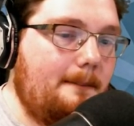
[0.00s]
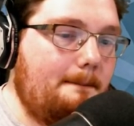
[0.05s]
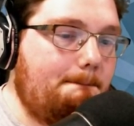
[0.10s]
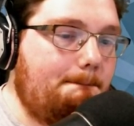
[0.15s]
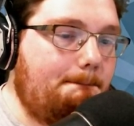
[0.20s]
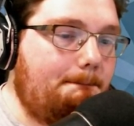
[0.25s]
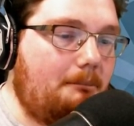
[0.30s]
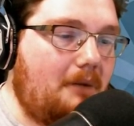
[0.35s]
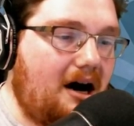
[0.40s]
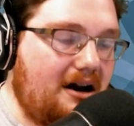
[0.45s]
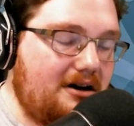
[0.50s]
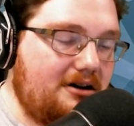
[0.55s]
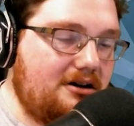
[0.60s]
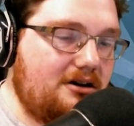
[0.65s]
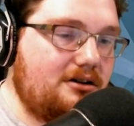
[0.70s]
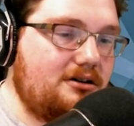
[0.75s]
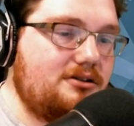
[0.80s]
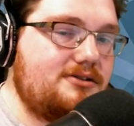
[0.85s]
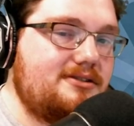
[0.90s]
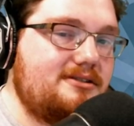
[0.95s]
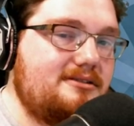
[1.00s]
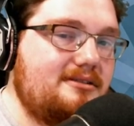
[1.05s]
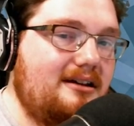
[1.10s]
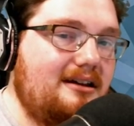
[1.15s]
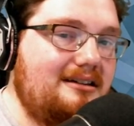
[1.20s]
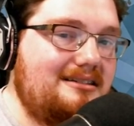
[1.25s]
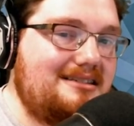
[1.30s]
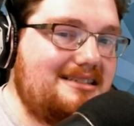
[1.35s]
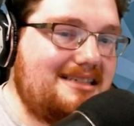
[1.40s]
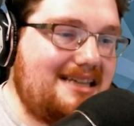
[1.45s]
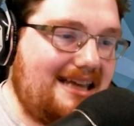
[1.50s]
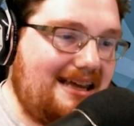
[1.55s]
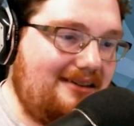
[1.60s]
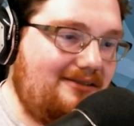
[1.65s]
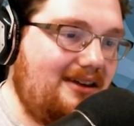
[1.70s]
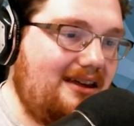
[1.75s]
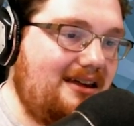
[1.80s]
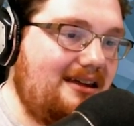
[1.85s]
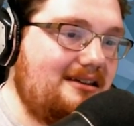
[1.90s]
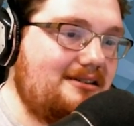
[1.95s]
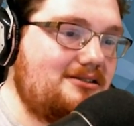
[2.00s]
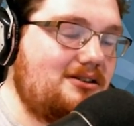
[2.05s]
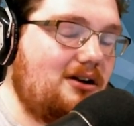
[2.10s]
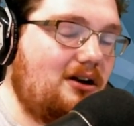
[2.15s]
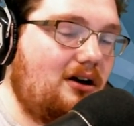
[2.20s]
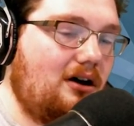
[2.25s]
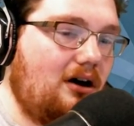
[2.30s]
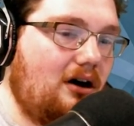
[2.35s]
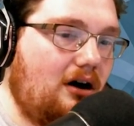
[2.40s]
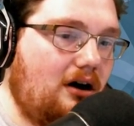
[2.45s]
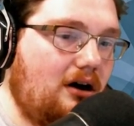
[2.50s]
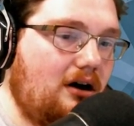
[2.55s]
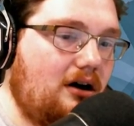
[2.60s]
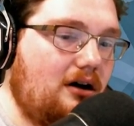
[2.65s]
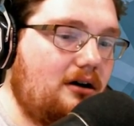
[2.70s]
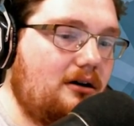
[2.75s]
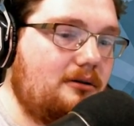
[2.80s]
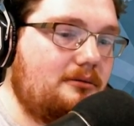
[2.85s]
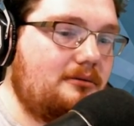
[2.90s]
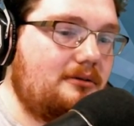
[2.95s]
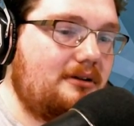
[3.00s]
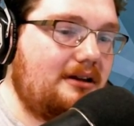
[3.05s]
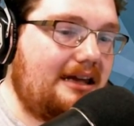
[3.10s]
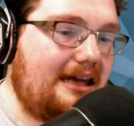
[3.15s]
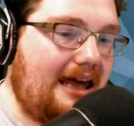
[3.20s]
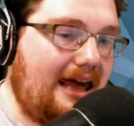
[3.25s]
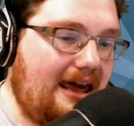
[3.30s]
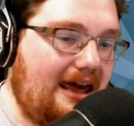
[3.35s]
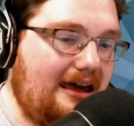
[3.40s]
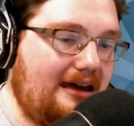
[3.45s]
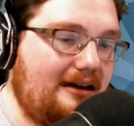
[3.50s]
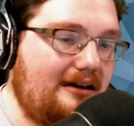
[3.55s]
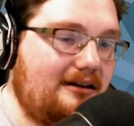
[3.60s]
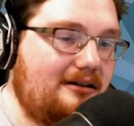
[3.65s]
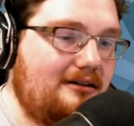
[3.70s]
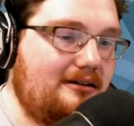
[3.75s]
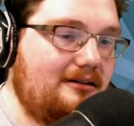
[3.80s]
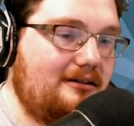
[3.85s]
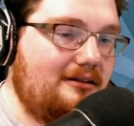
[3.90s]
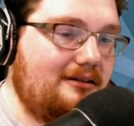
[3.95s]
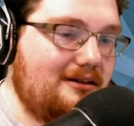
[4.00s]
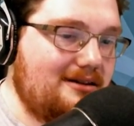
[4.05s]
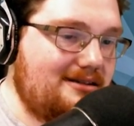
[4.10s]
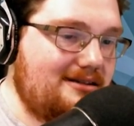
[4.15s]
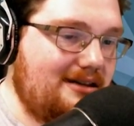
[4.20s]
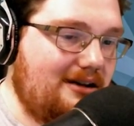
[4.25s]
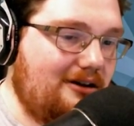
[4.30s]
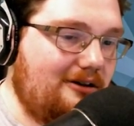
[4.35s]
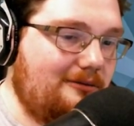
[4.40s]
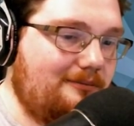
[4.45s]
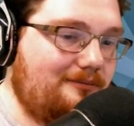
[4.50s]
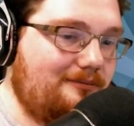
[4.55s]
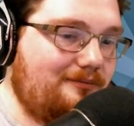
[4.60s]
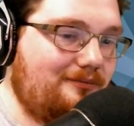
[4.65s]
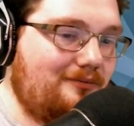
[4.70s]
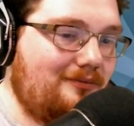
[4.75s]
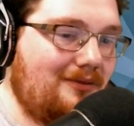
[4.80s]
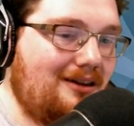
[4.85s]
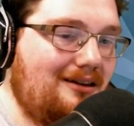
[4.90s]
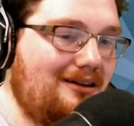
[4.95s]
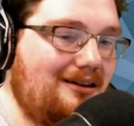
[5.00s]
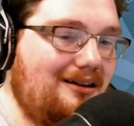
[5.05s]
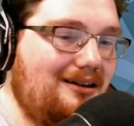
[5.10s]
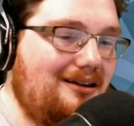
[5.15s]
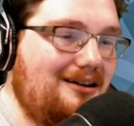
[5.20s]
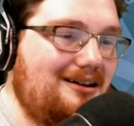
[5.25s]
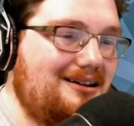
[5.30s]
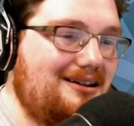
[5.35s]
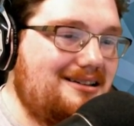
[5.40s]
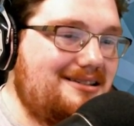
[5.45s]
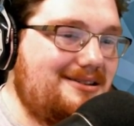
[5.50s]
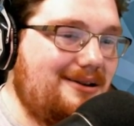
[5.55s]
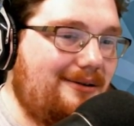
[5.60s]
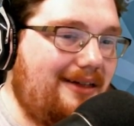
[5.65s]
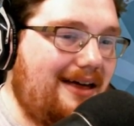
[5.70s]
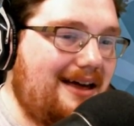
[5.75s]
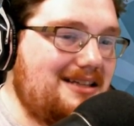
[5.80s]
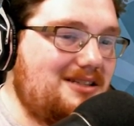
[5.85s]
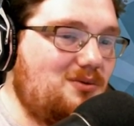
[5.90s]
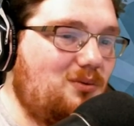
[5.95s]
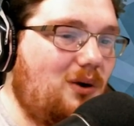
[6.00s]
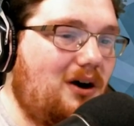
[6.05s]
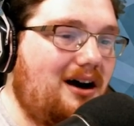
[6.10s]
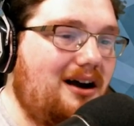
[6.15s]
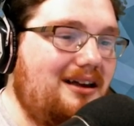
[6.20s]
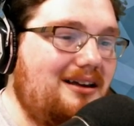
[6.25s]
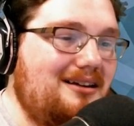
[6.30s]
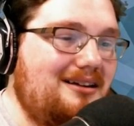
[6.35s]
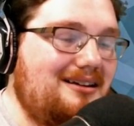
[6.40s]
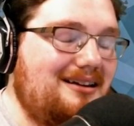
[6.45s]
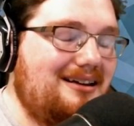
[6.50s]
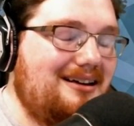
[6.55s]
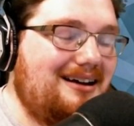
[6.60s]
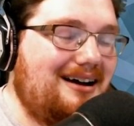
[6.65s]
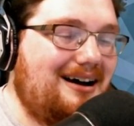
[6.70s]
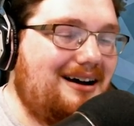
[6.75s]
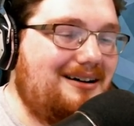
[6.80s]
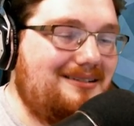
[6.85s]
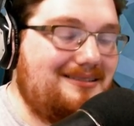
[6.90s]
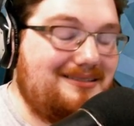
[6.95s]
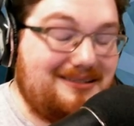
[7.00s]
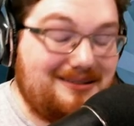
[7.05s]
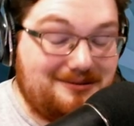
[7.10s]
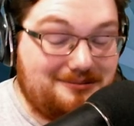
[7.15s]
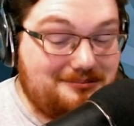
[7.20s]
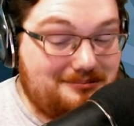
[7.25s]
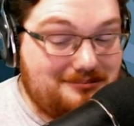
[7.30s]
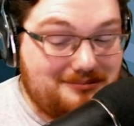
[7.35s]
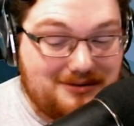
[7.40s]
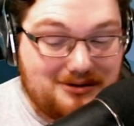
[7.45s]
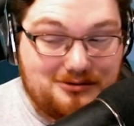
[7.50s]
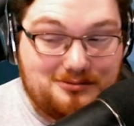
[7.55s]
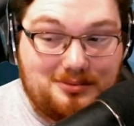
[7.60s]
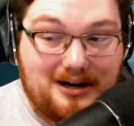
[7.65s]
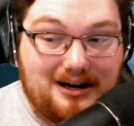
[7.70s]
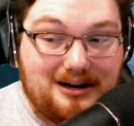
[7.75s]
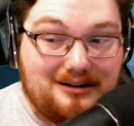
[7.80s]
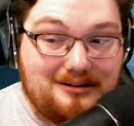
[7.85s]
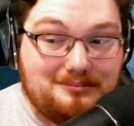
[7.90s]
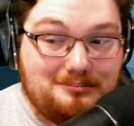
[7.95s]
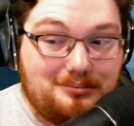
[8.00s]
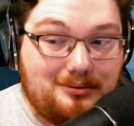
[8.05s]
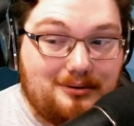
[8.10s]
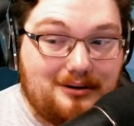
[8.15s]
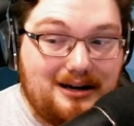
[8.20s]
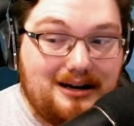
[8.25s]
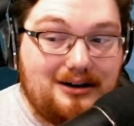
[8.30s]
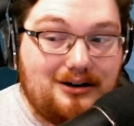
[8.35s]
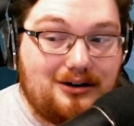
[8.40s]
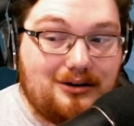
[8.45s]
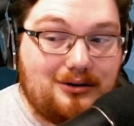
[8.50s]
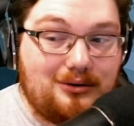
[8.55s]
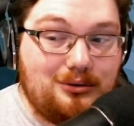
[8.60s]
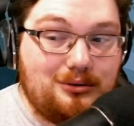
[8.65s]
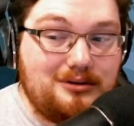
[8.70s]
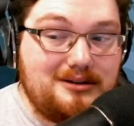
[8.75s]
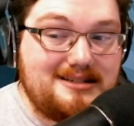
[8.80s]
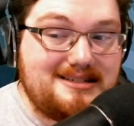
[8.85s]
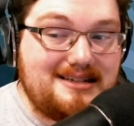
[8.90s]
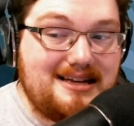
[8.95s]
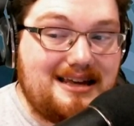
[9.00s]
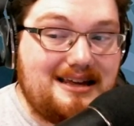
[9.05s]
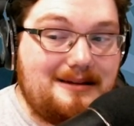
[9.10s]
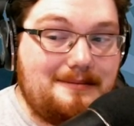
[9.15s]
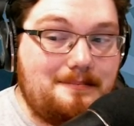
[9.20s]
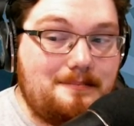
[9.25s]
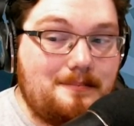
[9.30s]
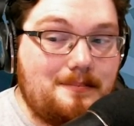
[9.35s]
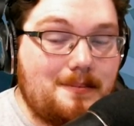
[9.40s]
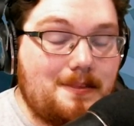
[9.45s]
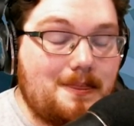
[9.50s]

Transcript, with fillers: Monitors and T Vs are king this year. So that's why it was pretty, pretty darn cool to see